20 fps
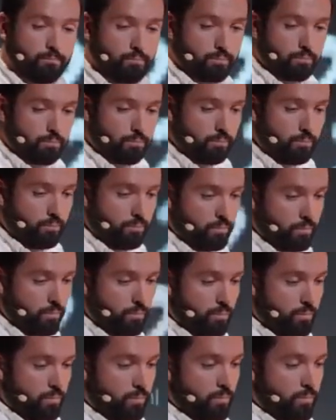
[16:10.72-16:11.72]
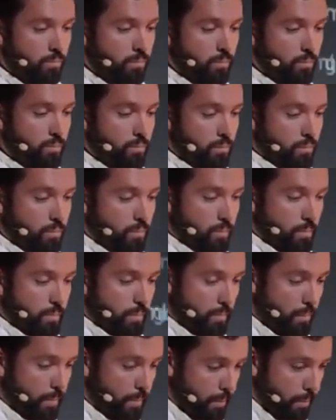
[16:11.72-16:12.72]

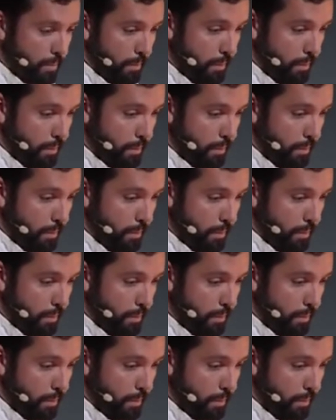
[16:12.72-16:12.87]
(silence)